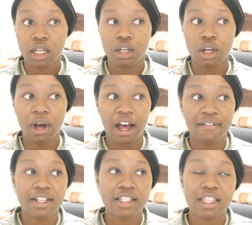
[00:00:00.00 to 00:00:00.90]
You know,
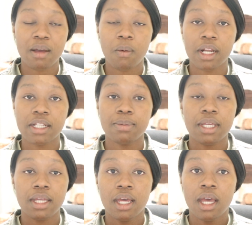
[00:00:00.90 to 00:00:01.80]
obviously they want it to
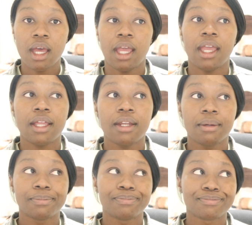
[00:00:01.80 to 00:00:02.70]
be
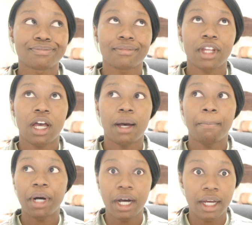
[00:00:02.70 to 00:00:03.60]
in a
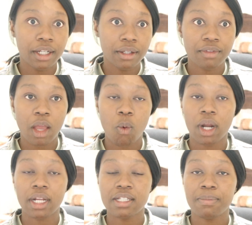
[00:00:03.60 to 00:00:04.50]
bun. They
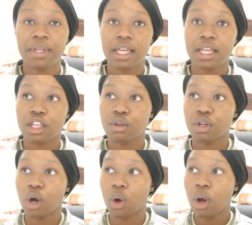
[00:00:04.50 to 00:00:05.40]
want it to be, you
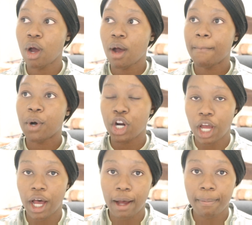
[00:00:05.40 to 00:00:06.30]
know,
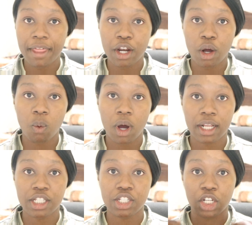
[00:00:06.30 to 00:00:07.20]
put up. They don't
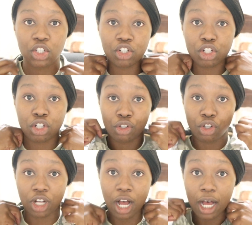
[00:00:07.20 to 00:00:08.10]
want it to touch
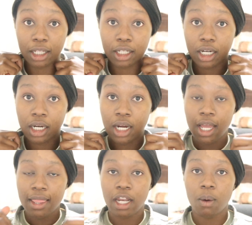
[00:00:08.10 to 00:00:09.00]
your collar.
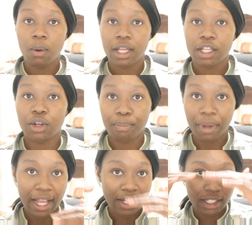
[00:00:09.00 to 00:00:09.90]
They don't want your
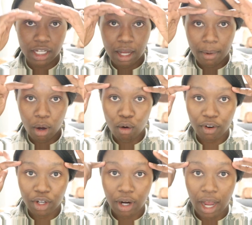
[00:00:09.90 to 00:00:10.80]
bangs to come
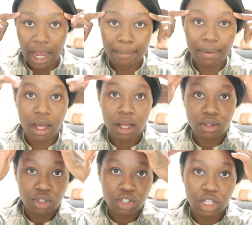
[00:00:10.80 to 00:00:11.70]
over your
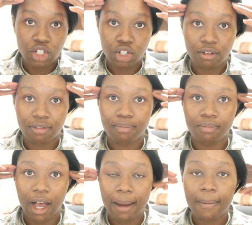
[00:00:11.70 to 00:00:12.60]
eyebrows or touch your
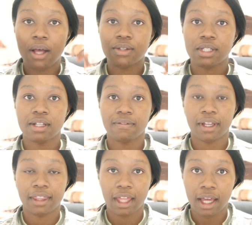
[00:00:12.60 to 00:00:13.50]
eyebrows and
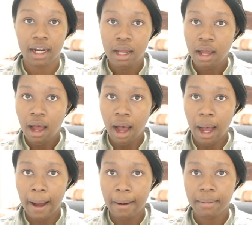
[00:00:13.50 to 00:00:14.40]
stuff like that.
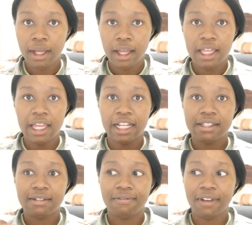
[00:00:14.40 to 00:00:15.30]

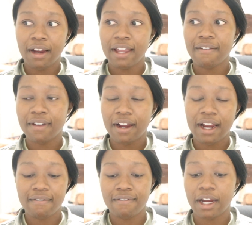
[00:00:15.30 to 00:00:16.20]
It's very,
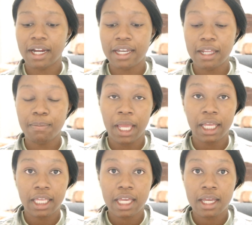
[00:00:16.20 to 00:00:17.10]
very, very
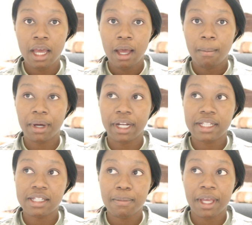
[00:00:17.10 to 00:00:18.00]
nitpicky, but
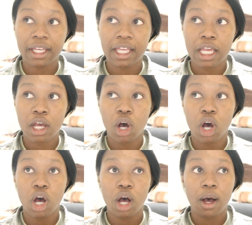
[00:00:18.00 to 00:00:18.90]
it's nitpicky
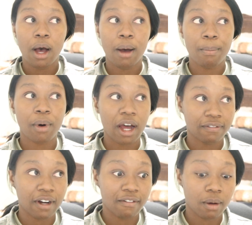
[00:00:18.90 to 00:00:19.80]

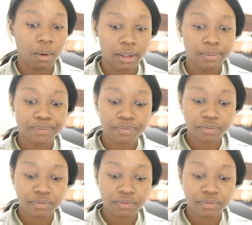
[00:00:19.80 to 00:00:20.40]
abroad for everyone.